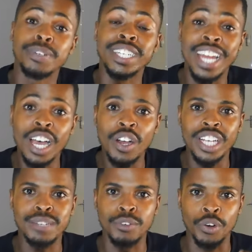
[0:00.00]
But now,
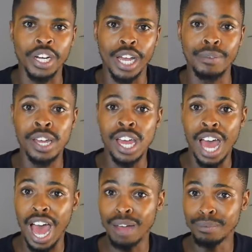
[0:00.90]
as I'm growing up,
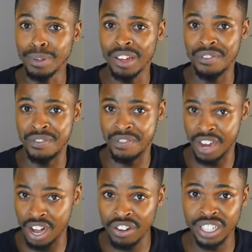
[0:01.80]
I'm
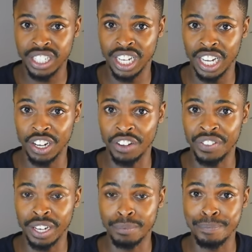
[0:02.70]
very scared of
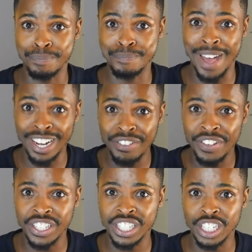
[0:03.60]
that
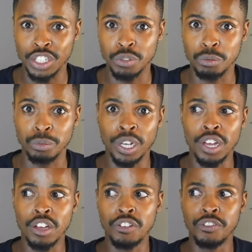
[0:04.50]
manifesting to
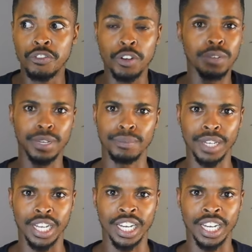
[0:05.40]
fully being me.